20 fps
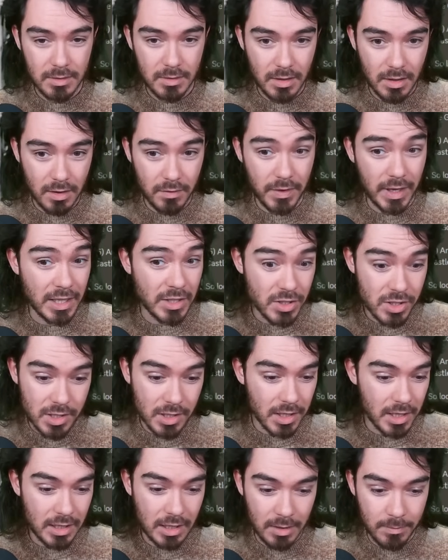
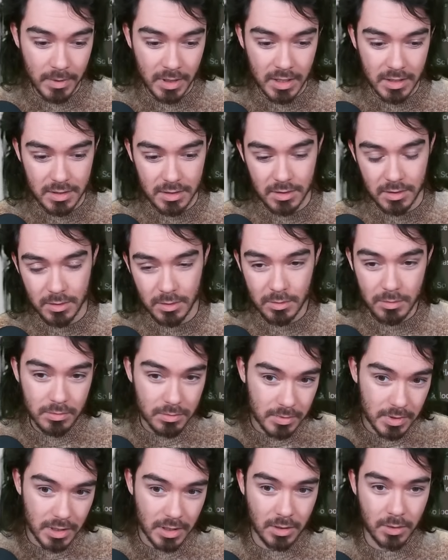Eventually they might do,
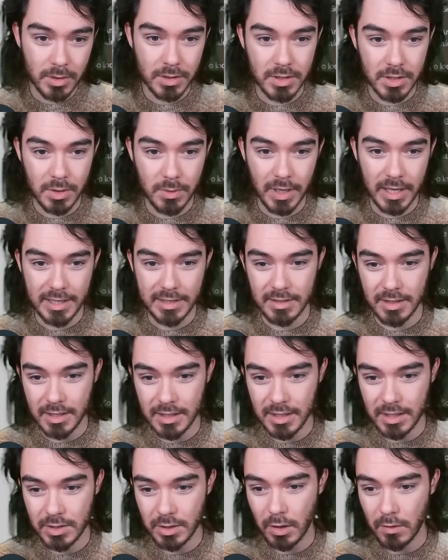you know, a 2x like
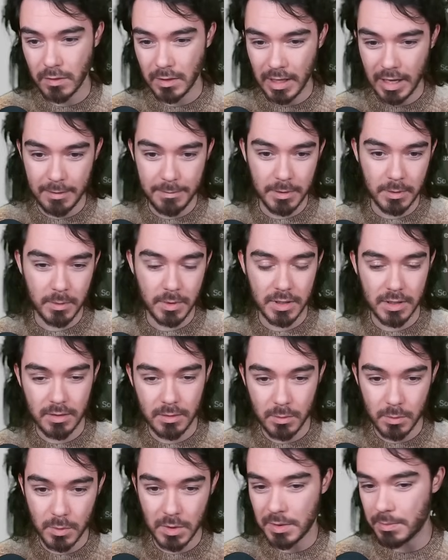this overlapping with
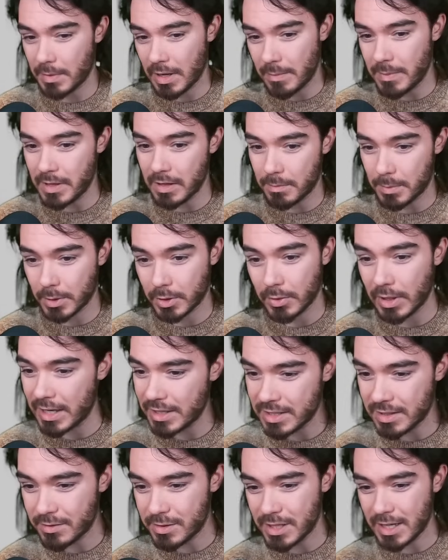with maybe a
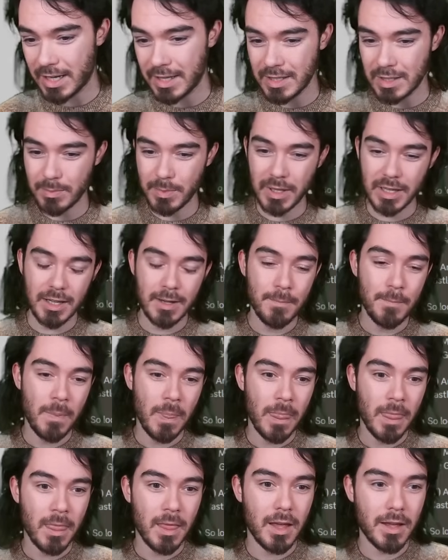progressive chance, but
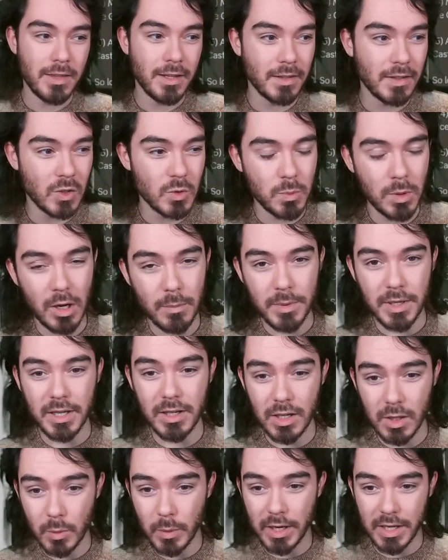I think that's probably a
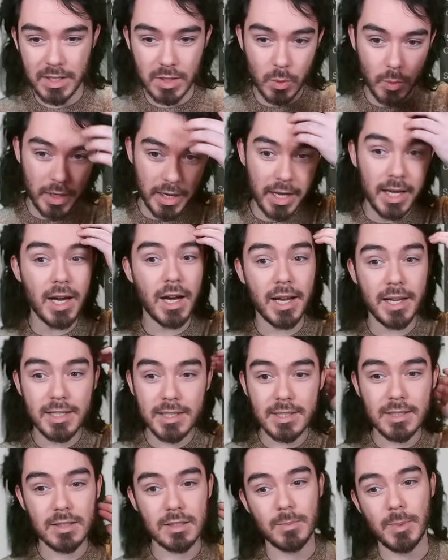good ways away. I
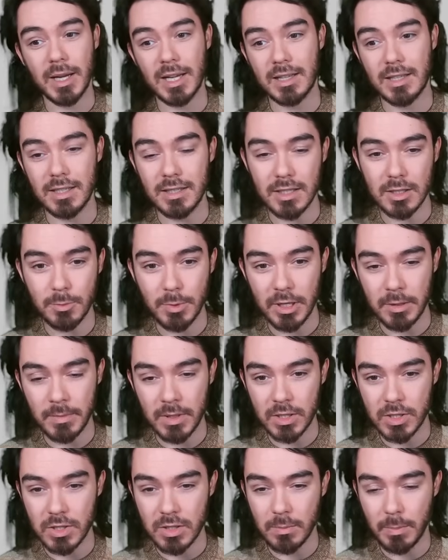suspect this is pretty
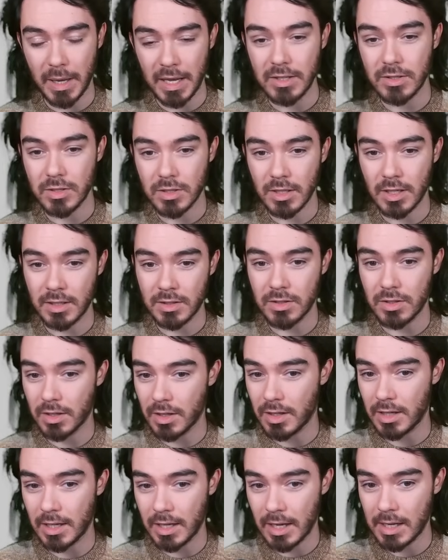much the best chance you're
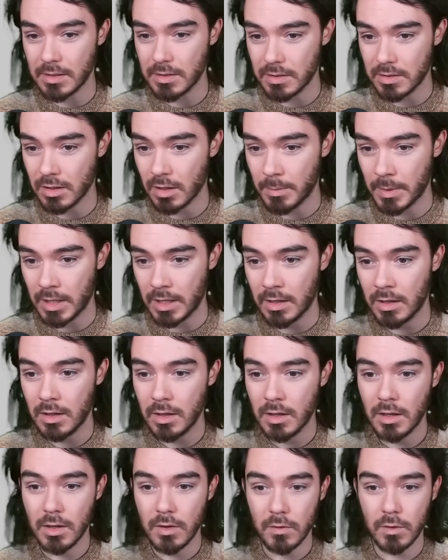going to get to summon
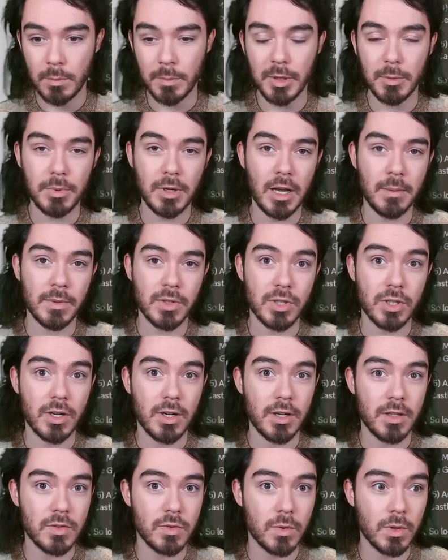from your primal
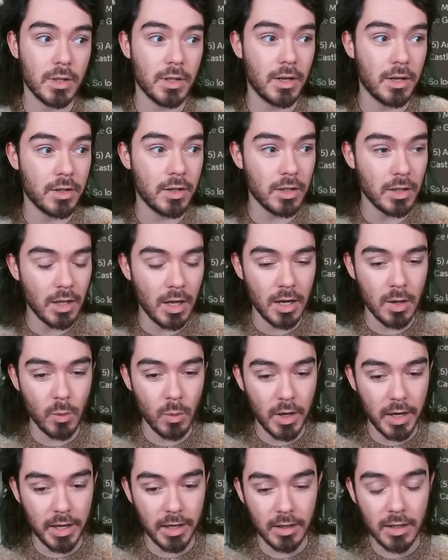shards for a good long
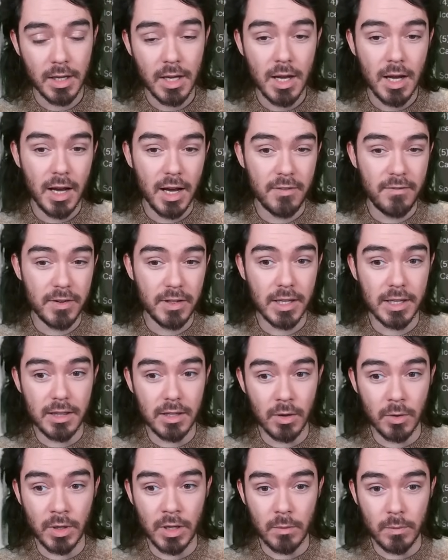while. I feel like the
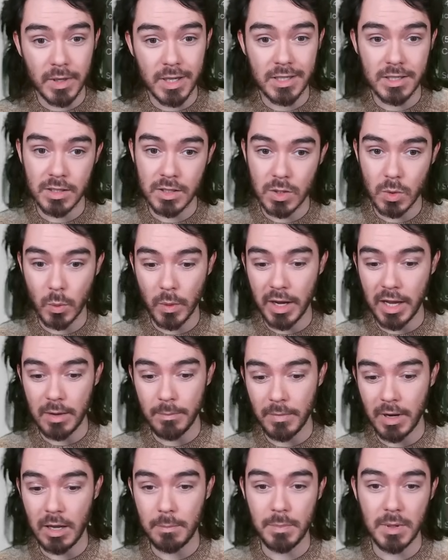only reason to wait
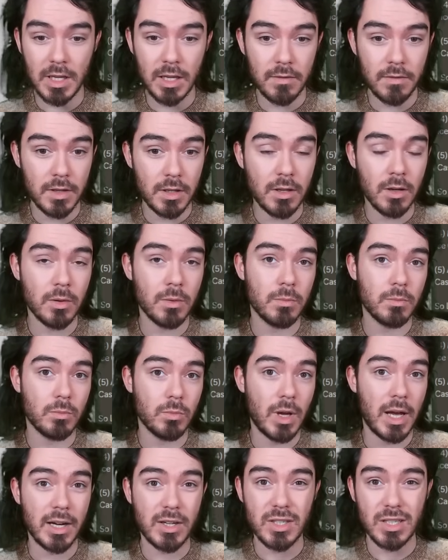might be if you don't
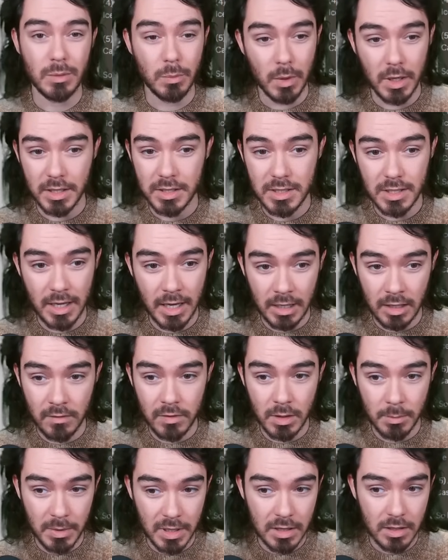actually want any of
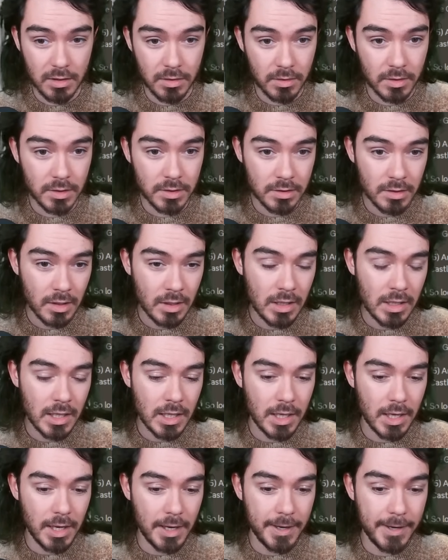the mythicals.
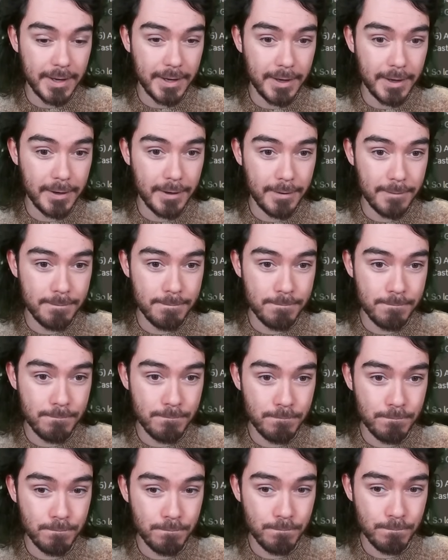
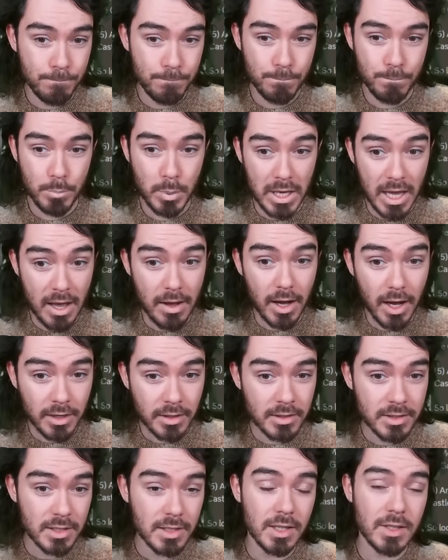Um, but yeah,
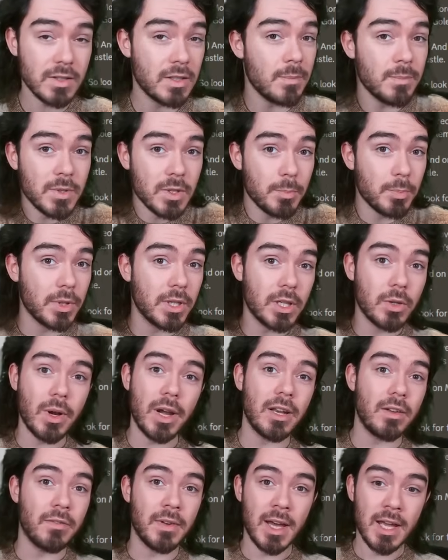honestly, this seems a pretty
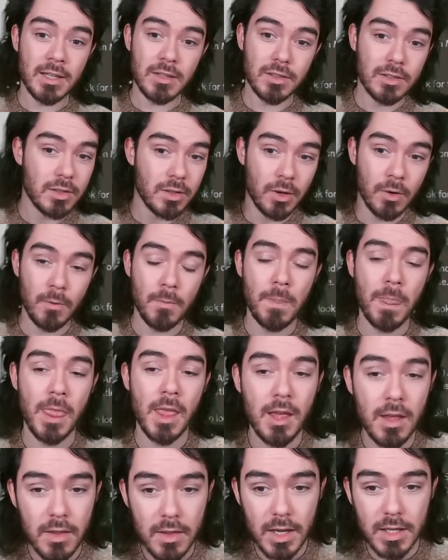great event. So
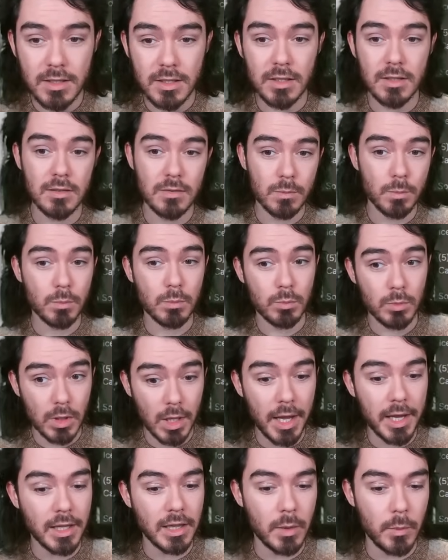this is
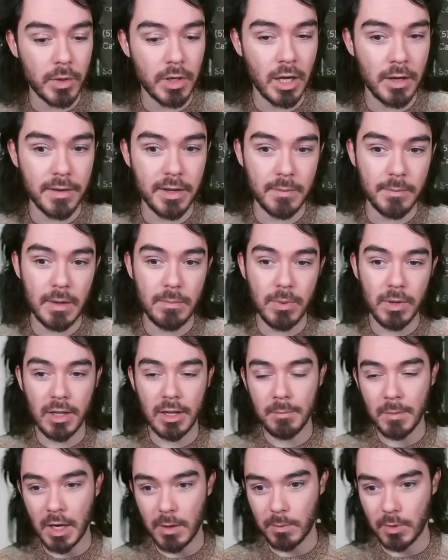likely when I'm going to be pulling
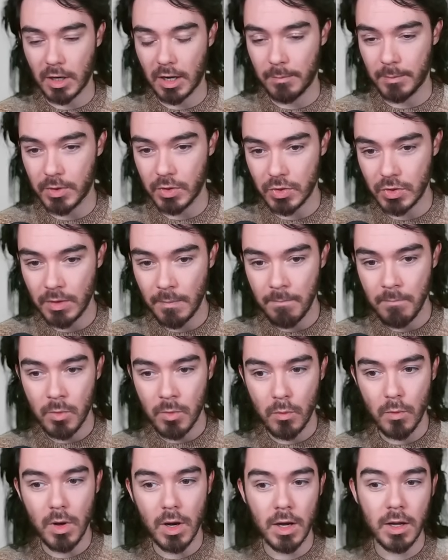my primals
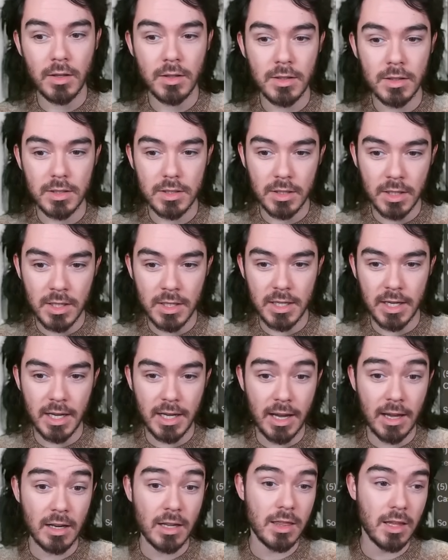on Sunday,
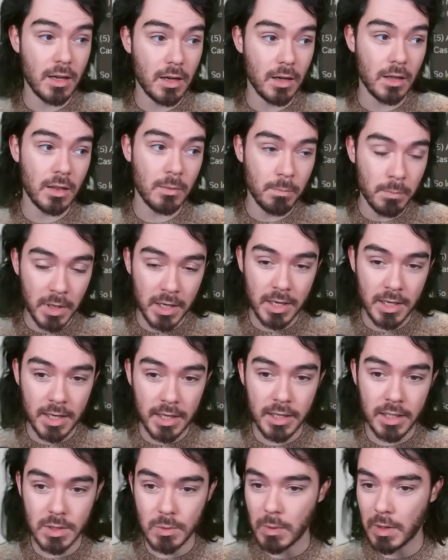and I think on
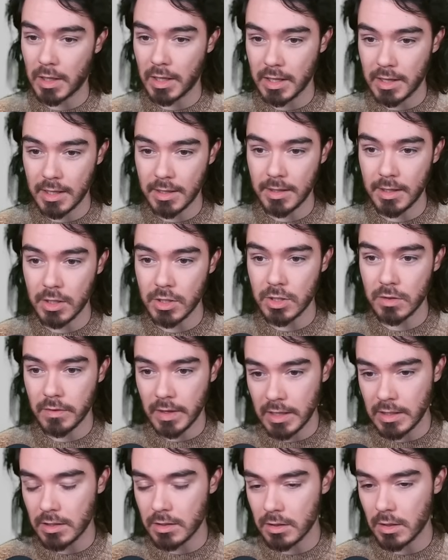Monday as well. I think each
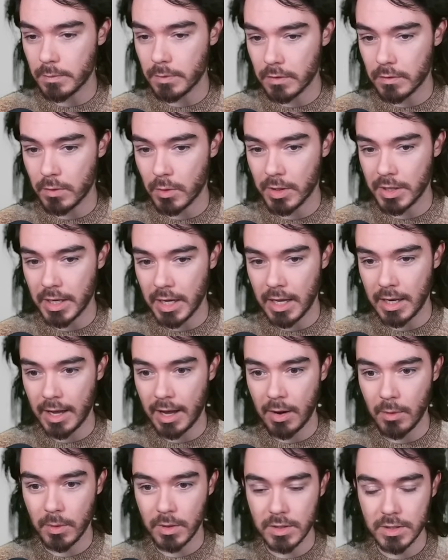event is up for 48
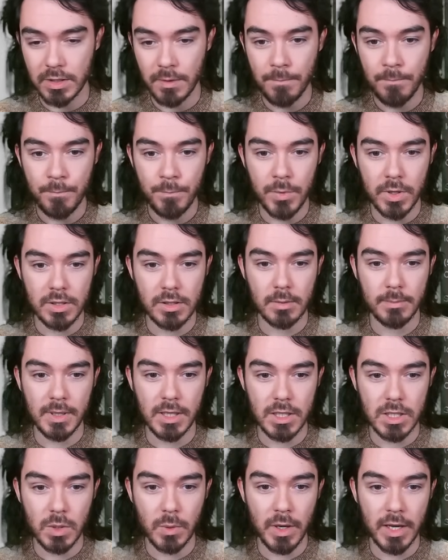hours. There's going to be a
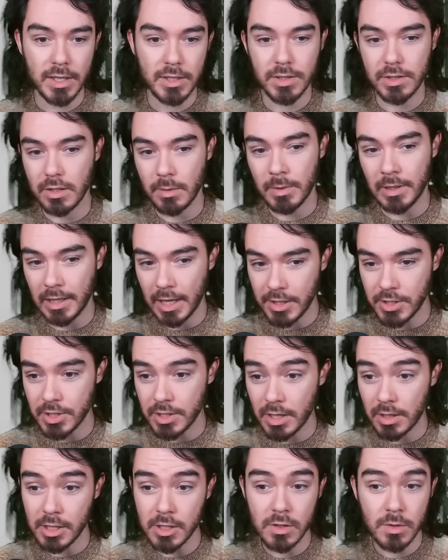2x summon
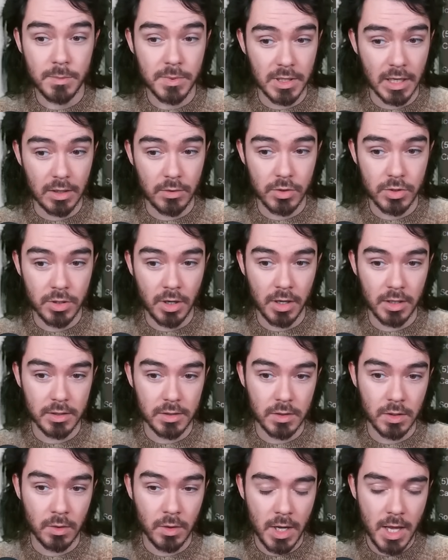legendaries from Sacred Shards.
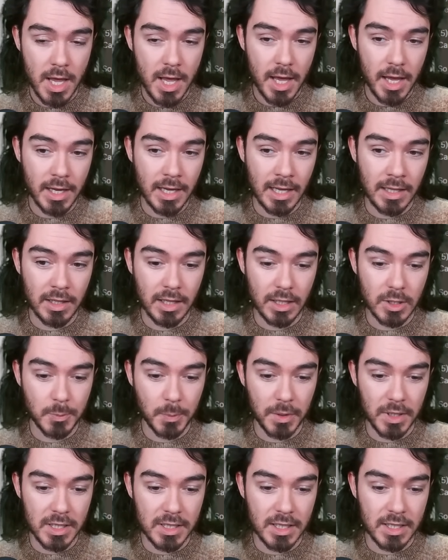So, again, that's
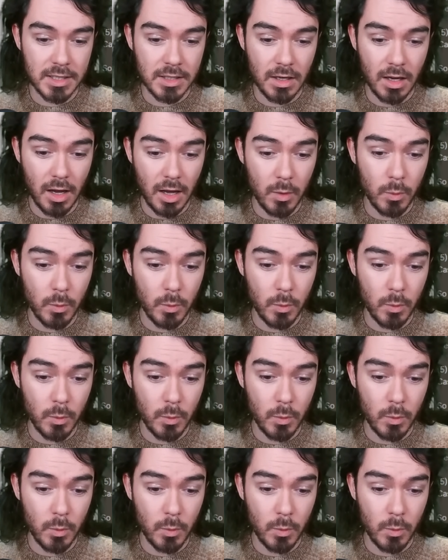pretty decent. I